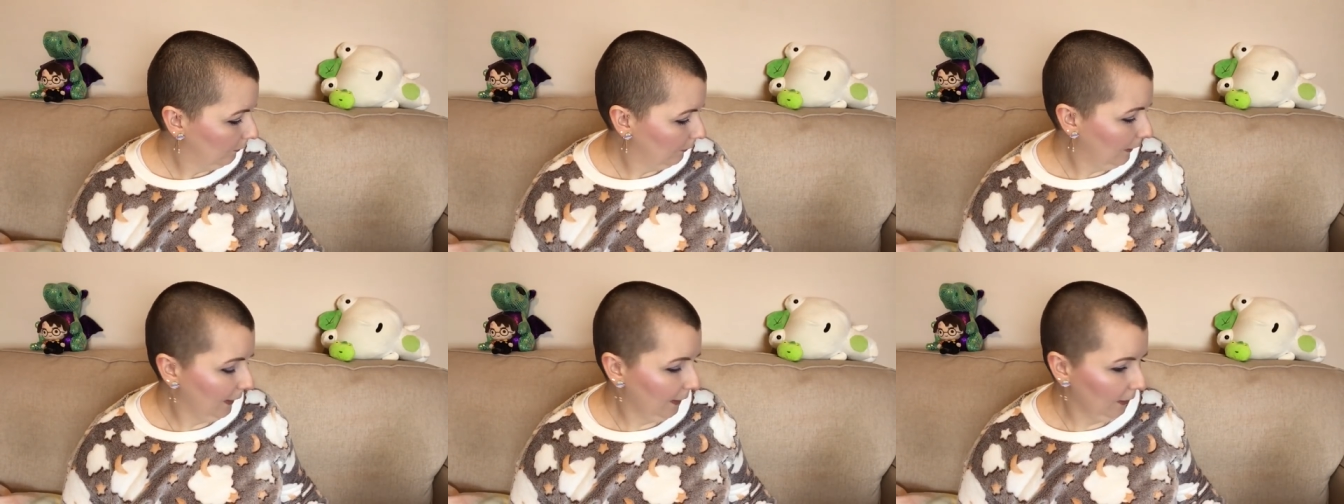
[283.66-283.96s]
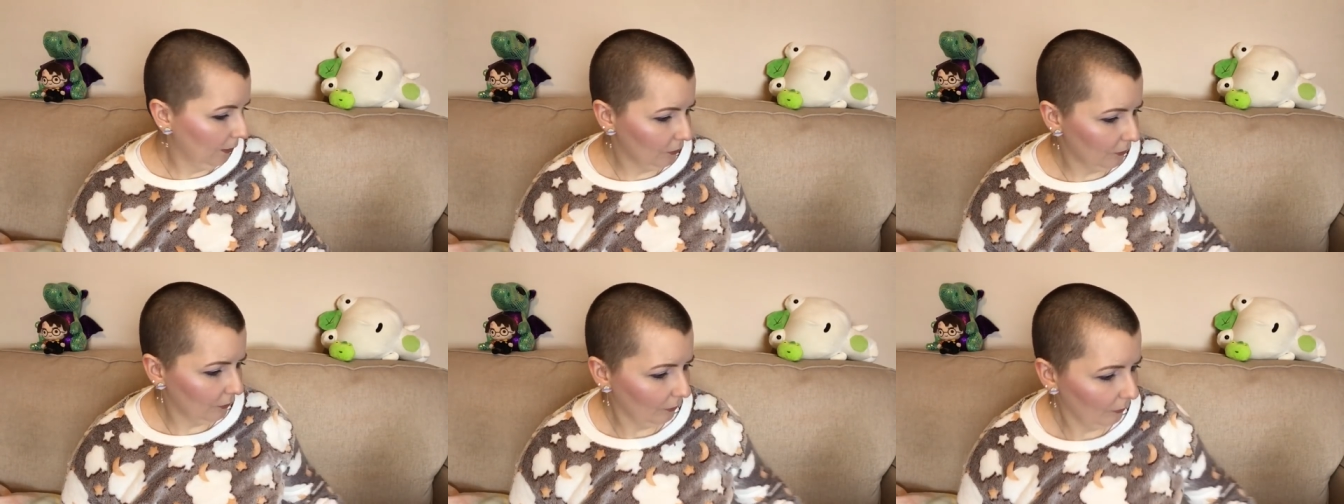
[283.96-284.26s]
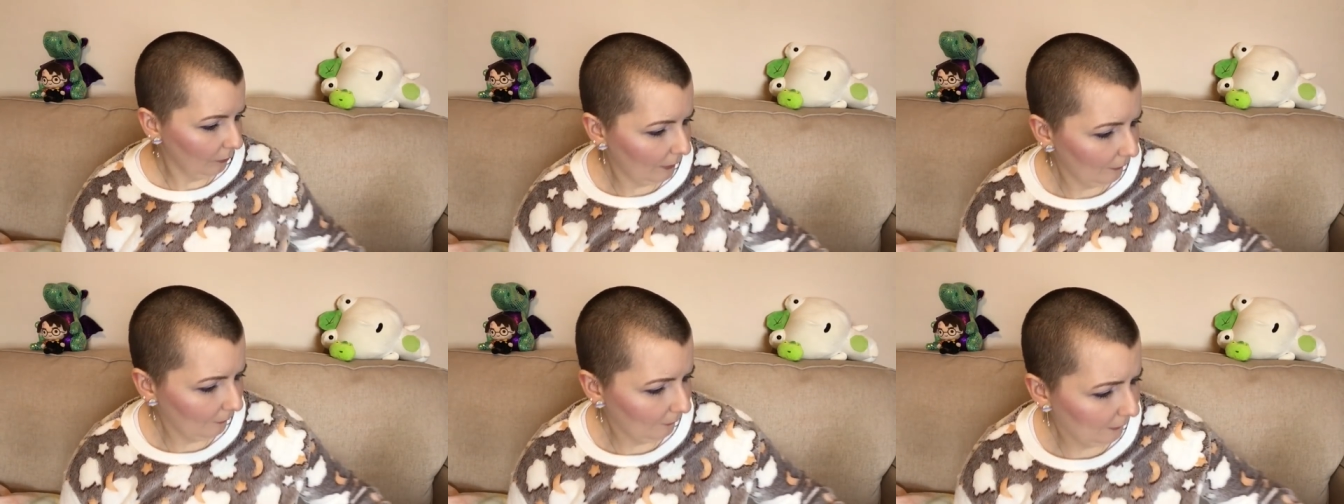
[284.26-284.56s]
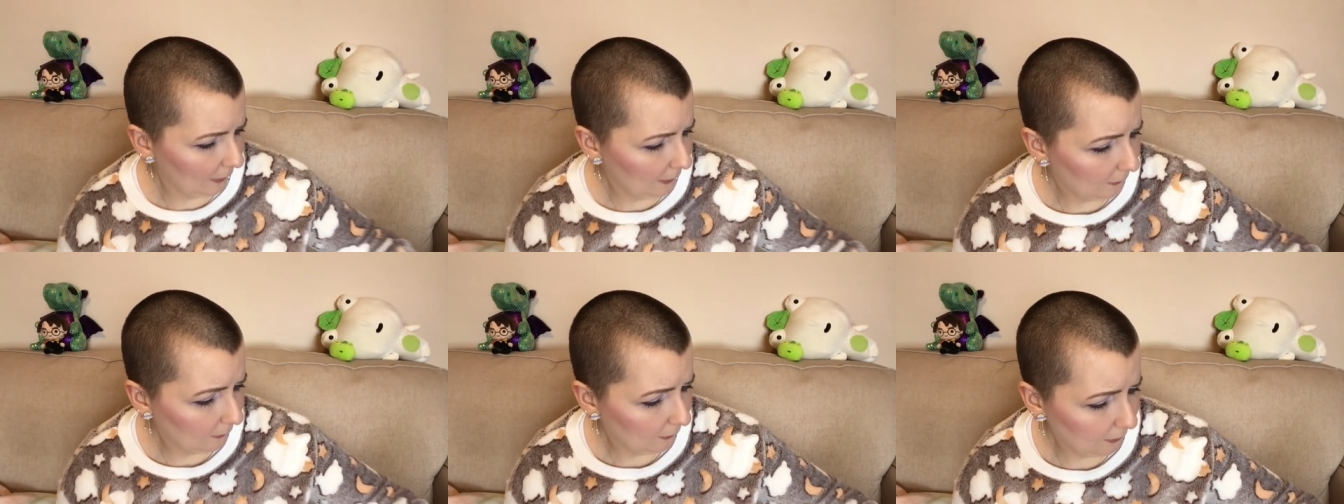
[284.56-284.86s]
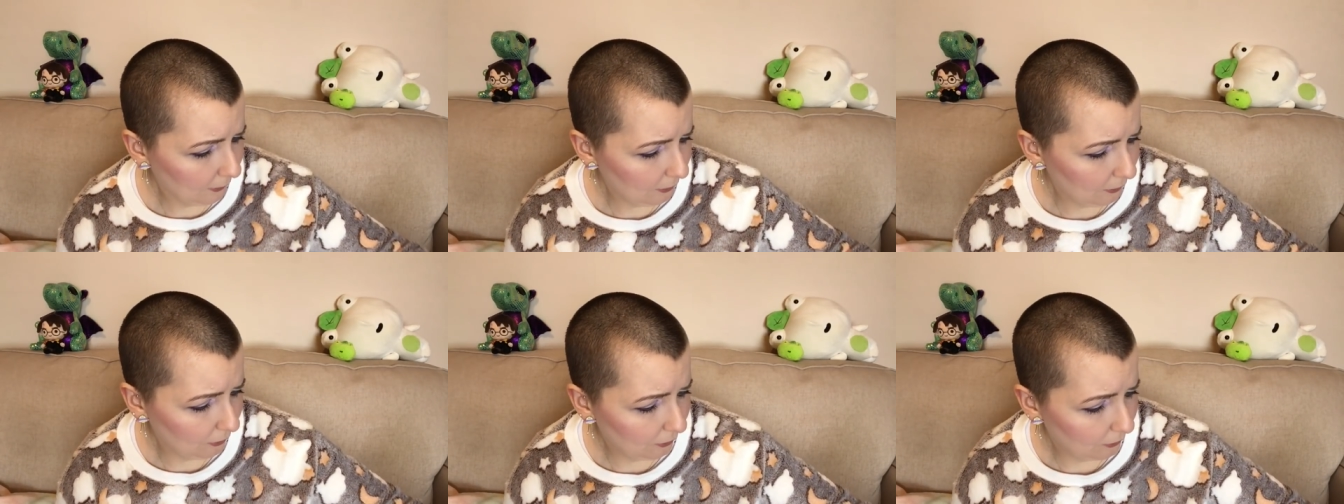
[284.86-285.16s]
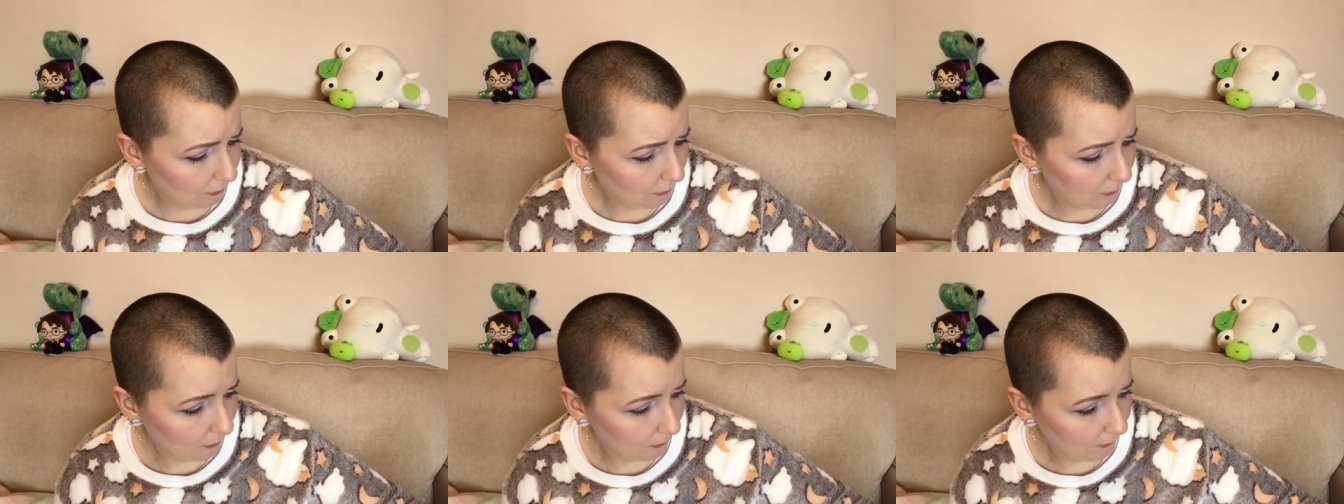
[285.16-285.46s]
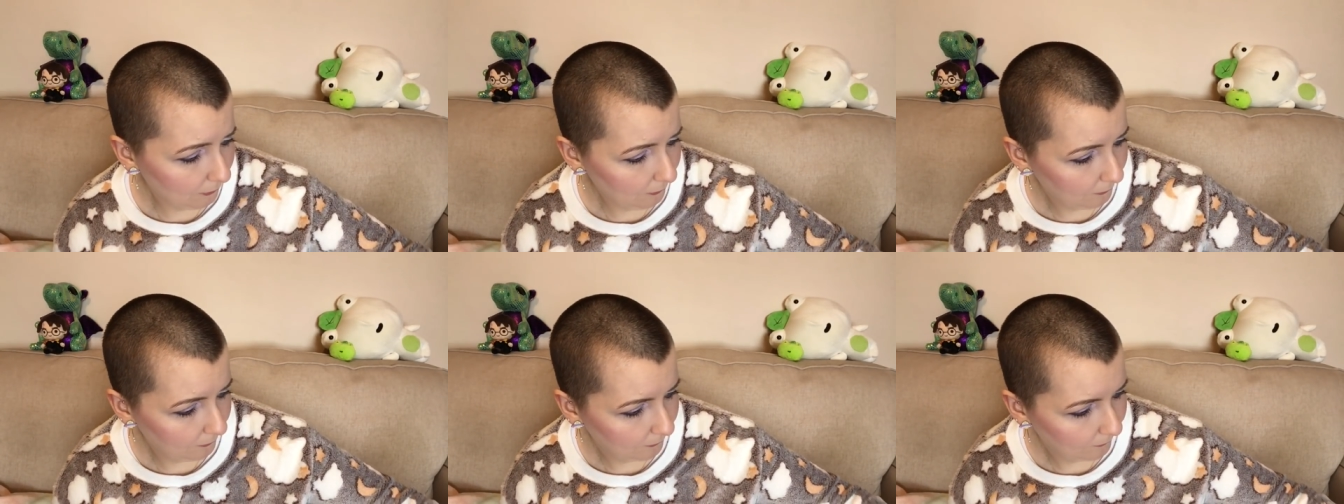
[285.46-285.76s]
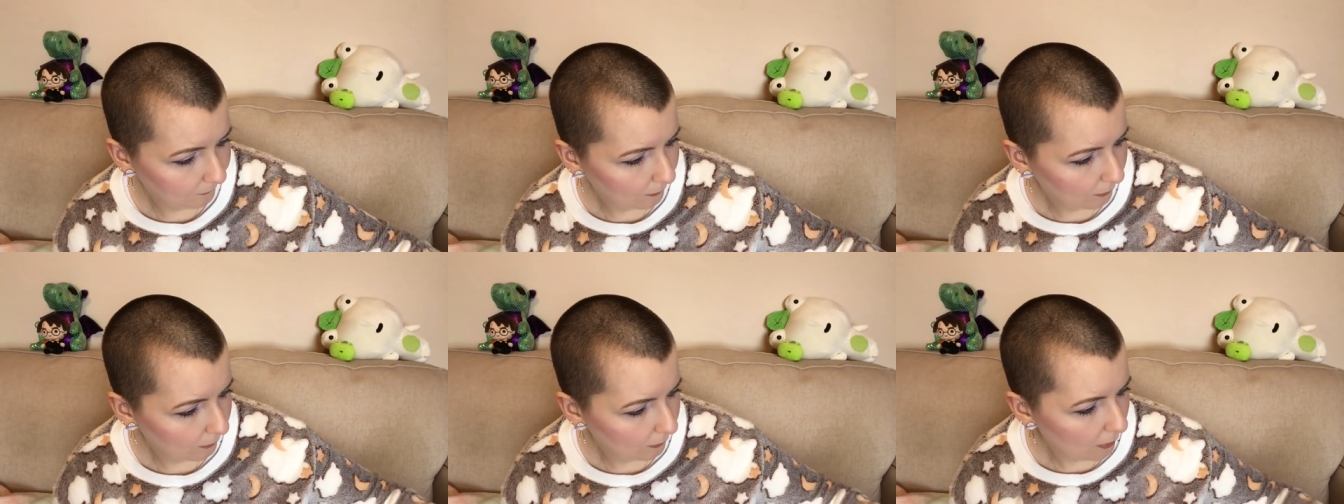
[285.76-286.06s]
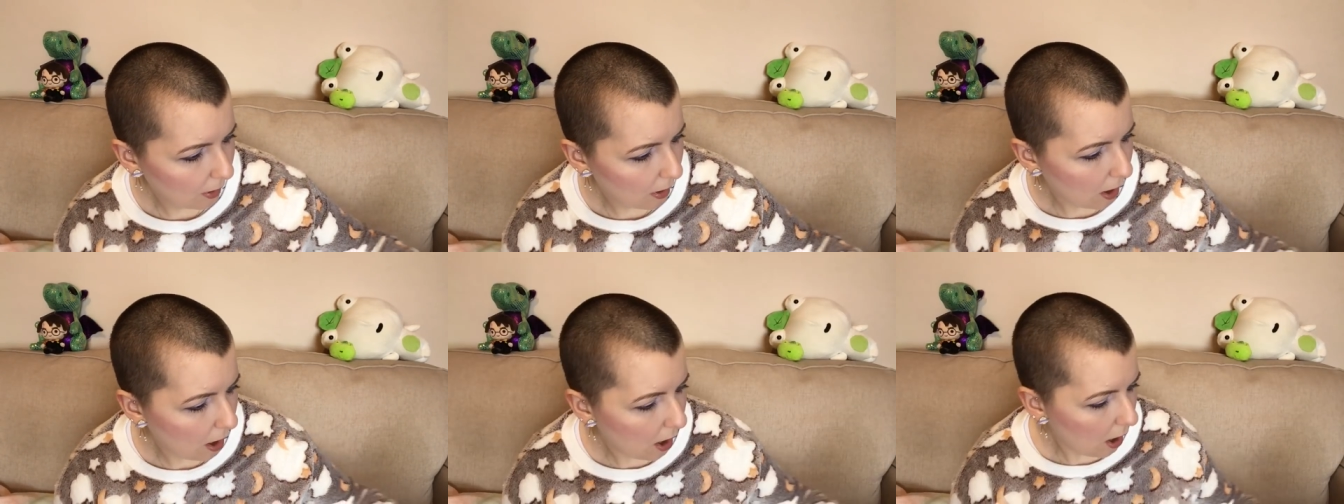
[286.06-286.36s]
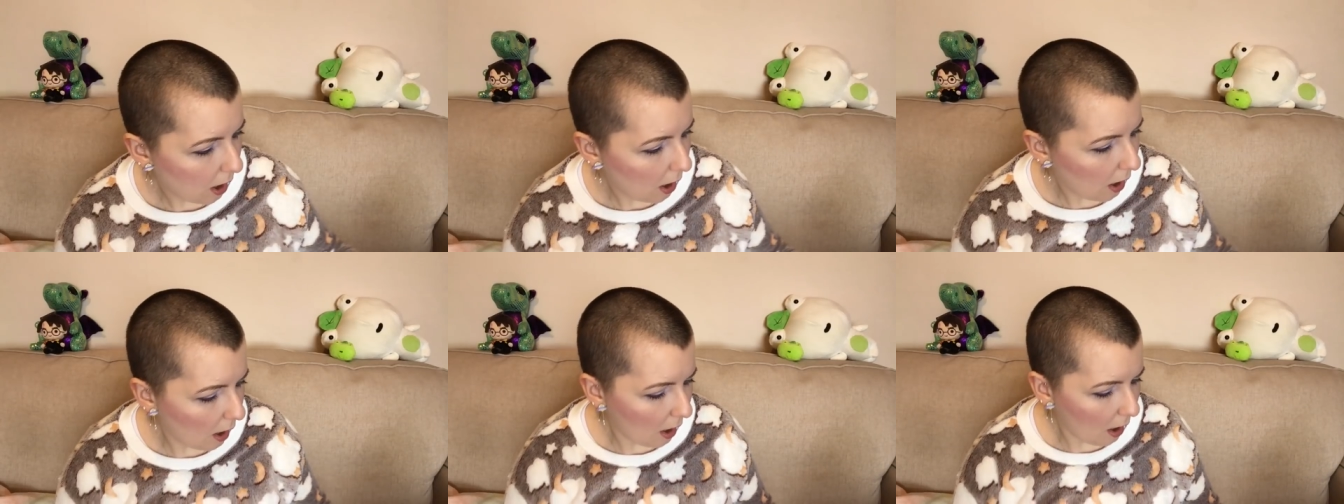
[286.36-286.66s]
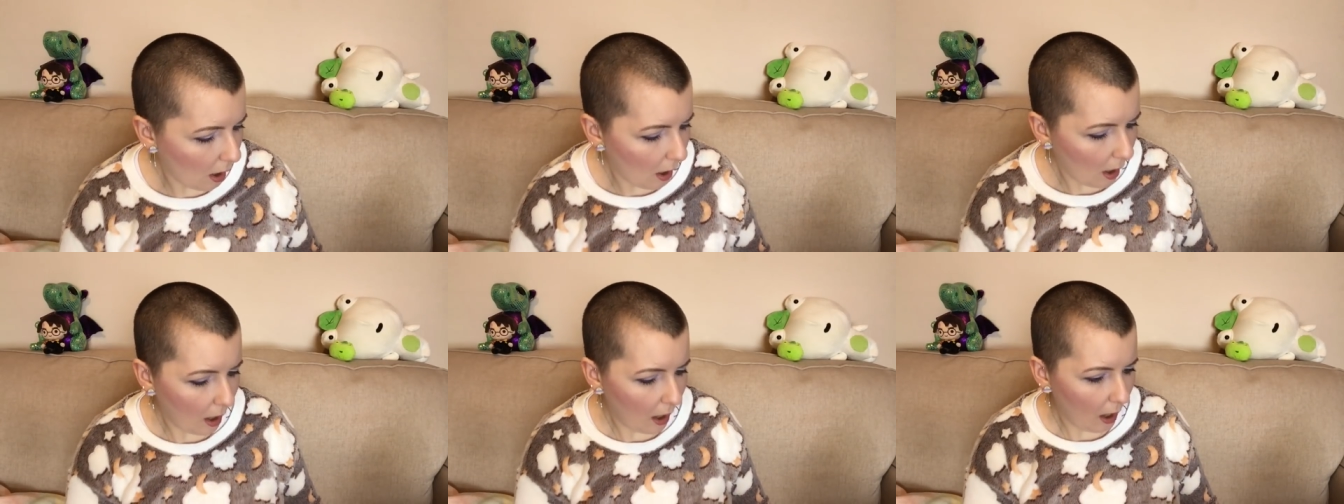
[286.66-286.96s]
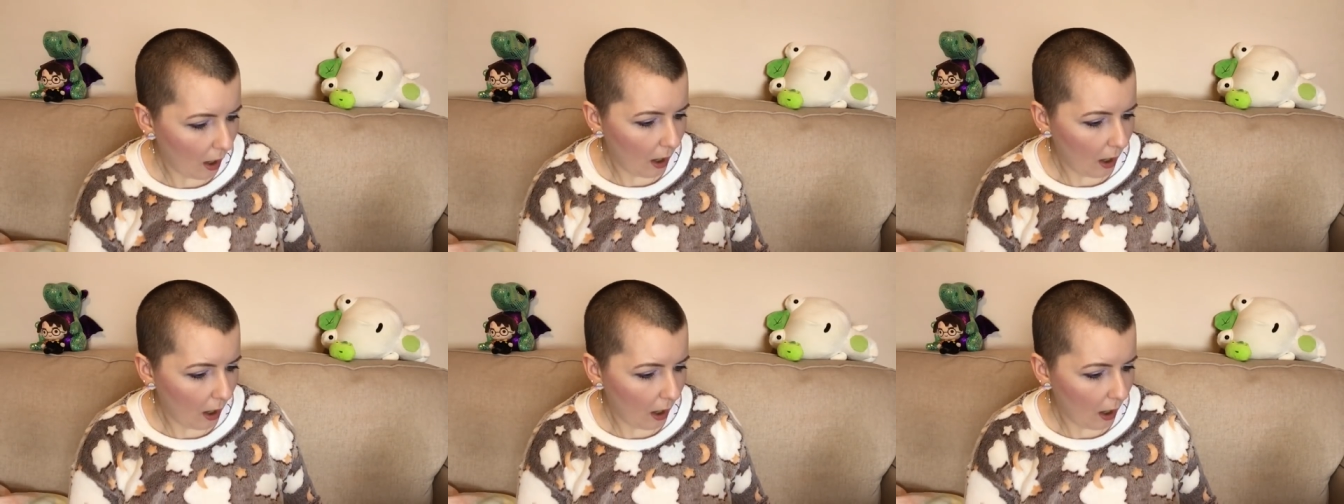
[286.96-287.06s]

They are so lovely, thank you. Ah!